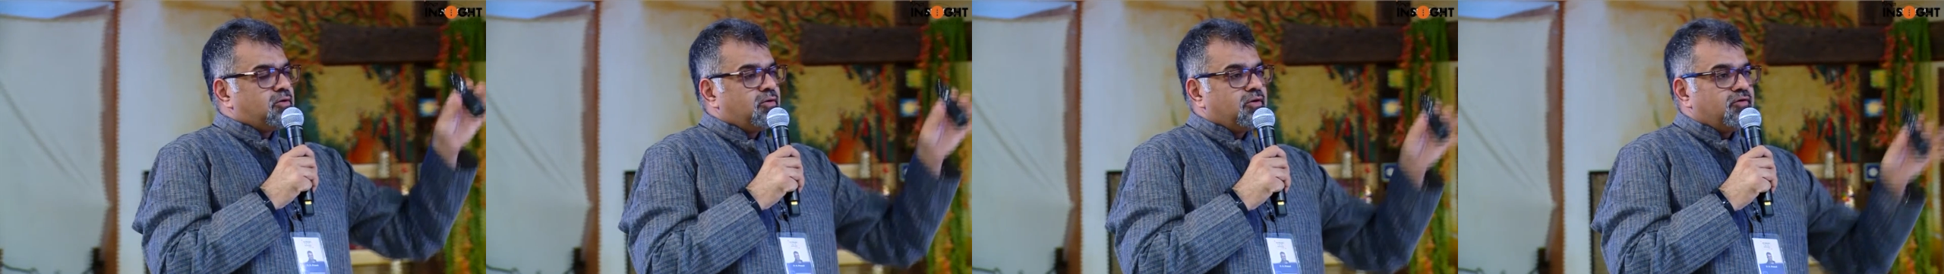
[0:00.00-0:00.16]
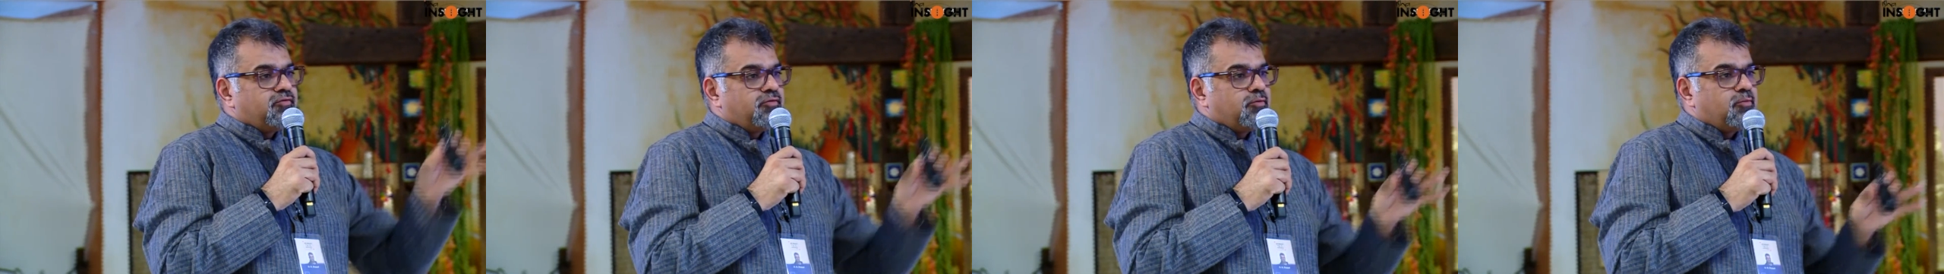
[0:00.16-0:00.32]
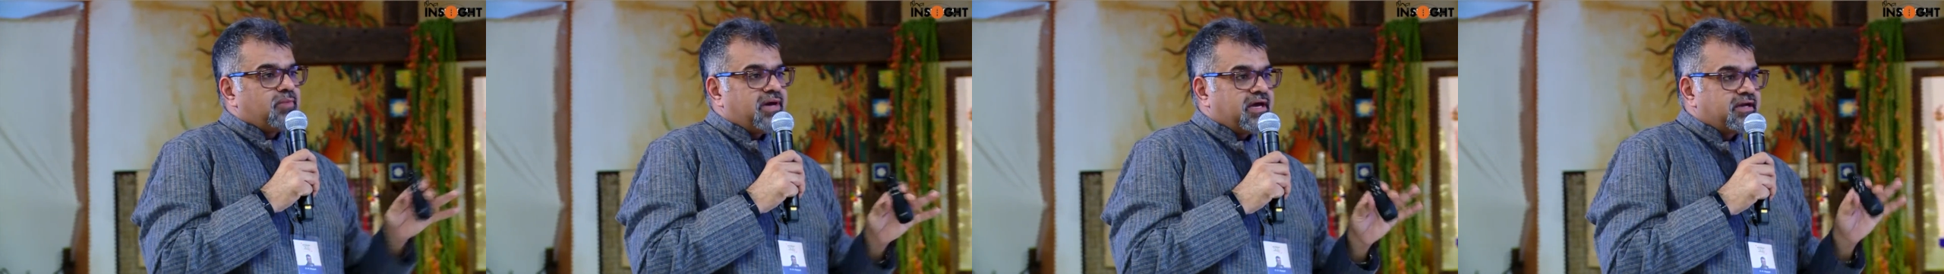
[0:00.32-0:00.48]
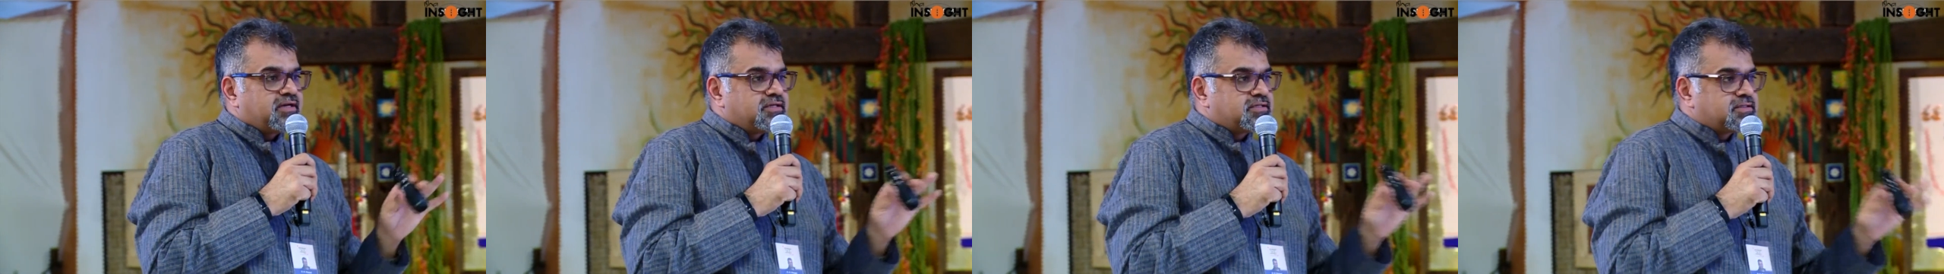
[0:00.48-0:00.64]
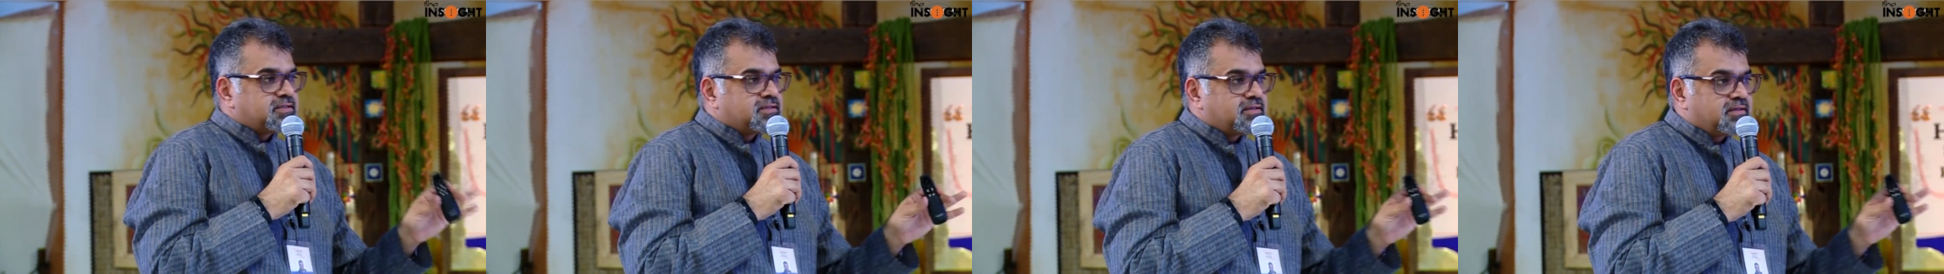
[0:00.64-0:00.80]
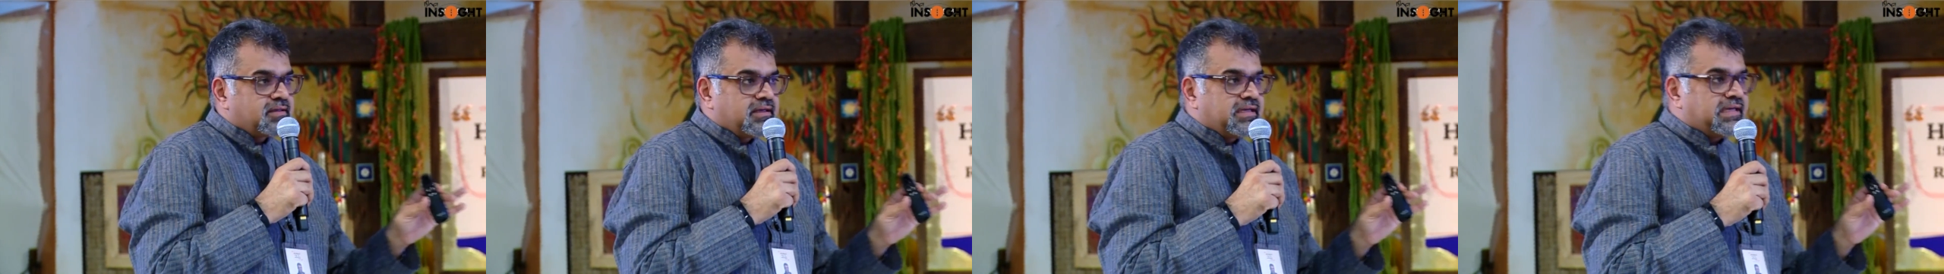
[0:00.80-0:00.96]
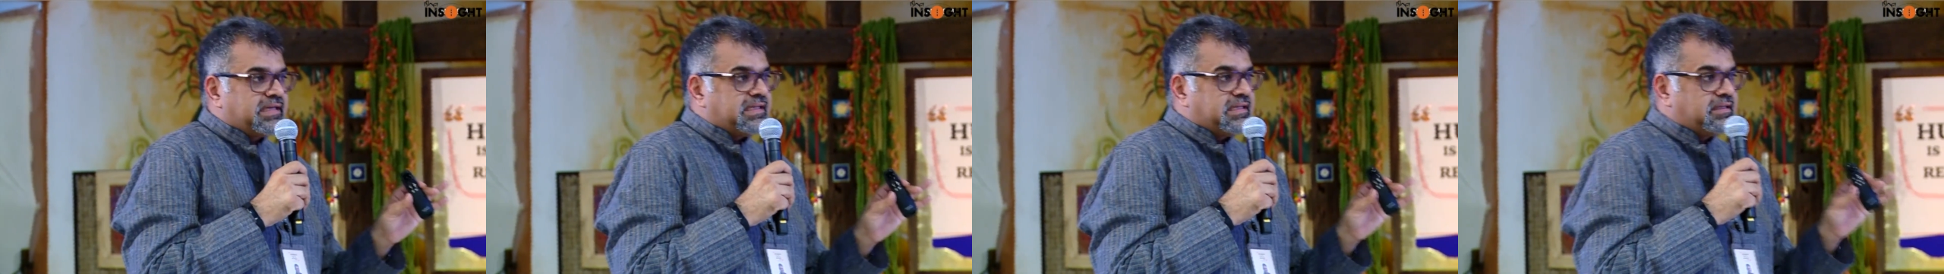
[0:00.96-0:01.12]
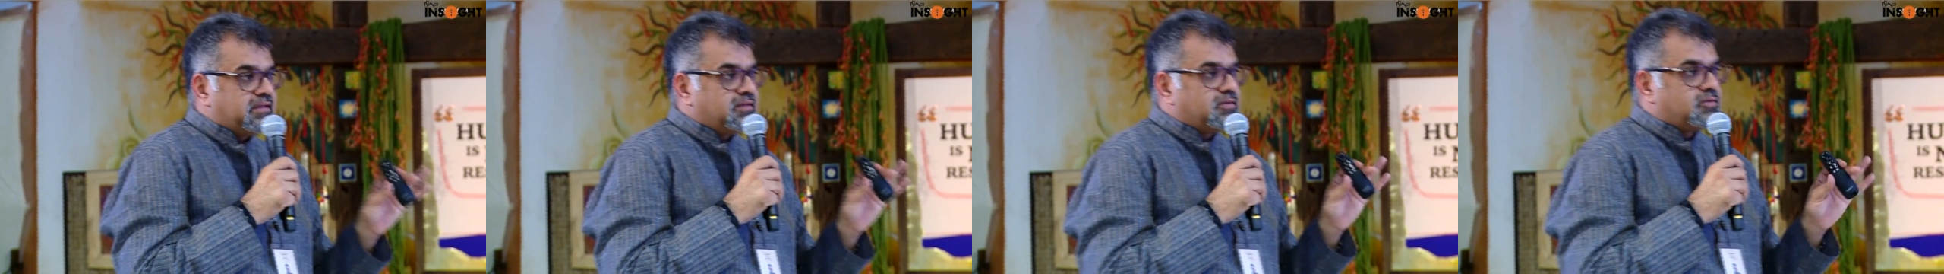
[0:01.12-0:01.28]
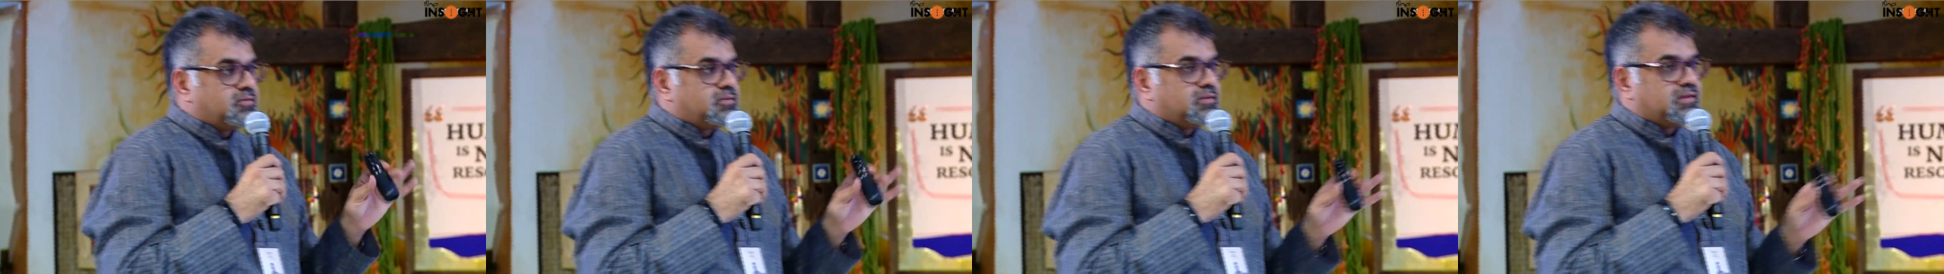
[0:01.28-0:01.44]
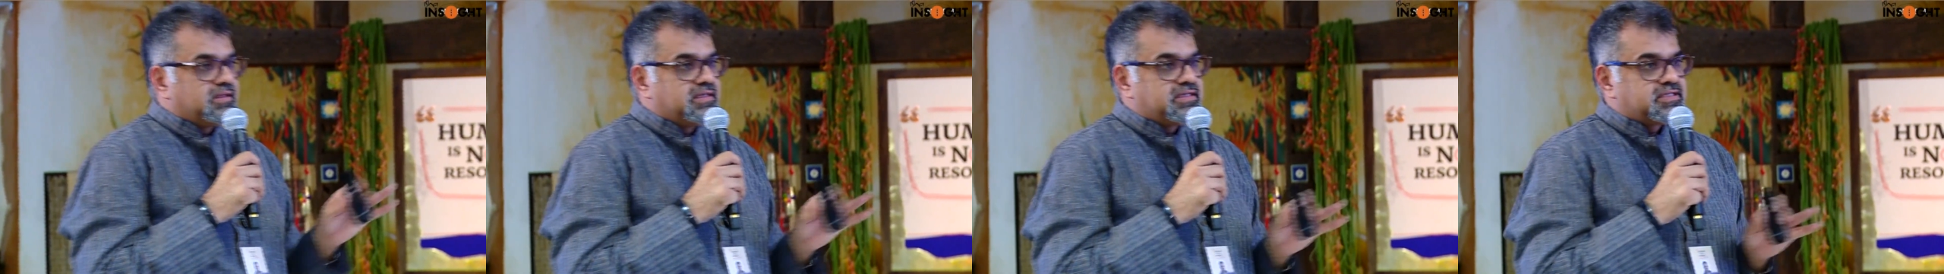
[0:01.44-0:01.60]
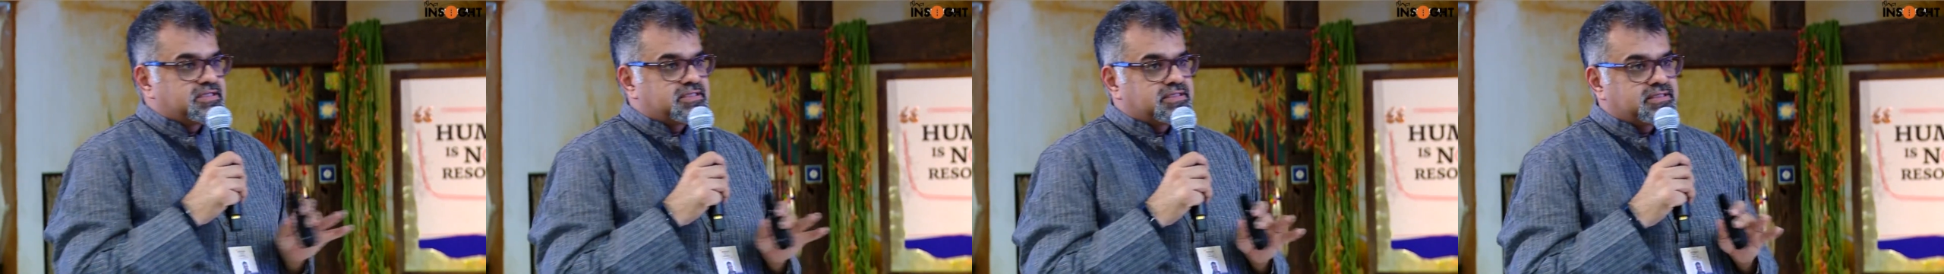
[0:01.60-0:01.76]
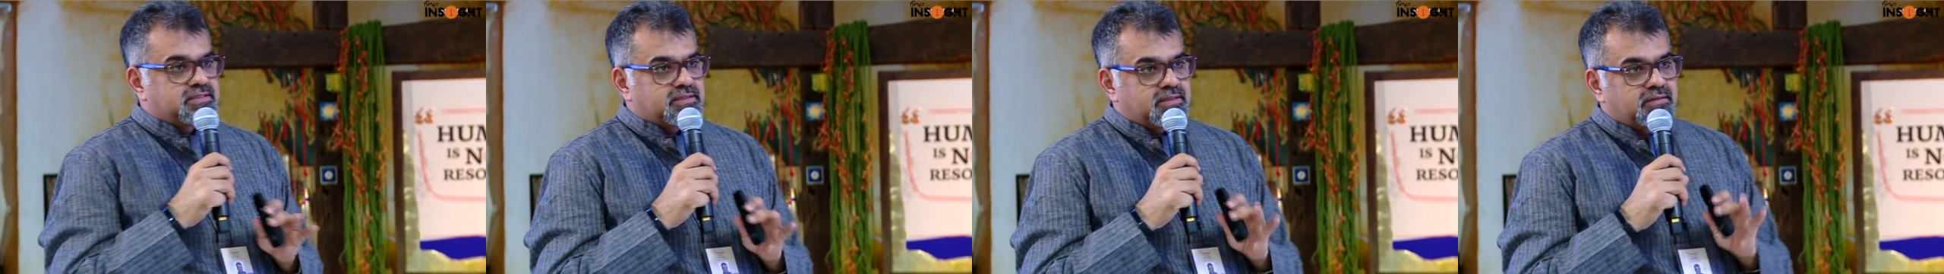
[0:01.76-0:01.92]
role of a manager in Google
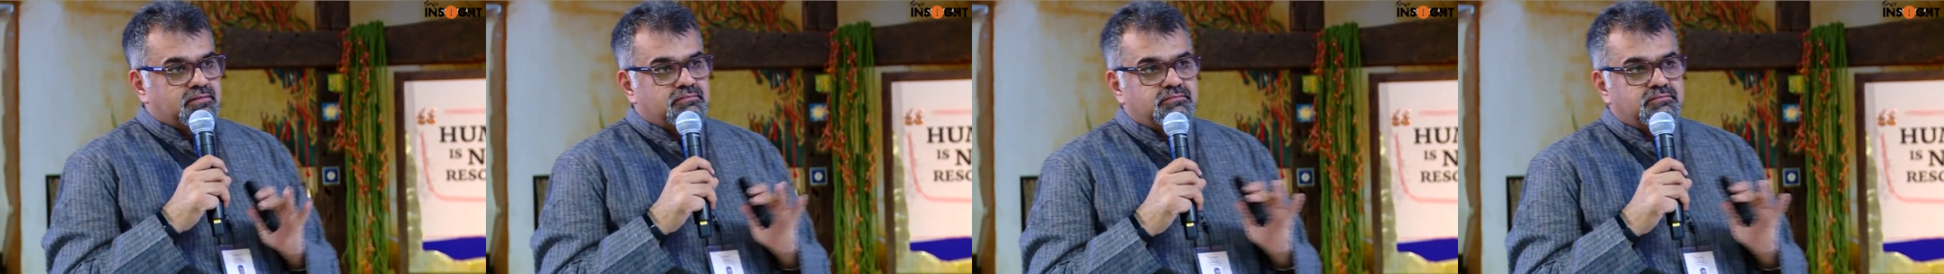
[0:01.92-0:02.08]
is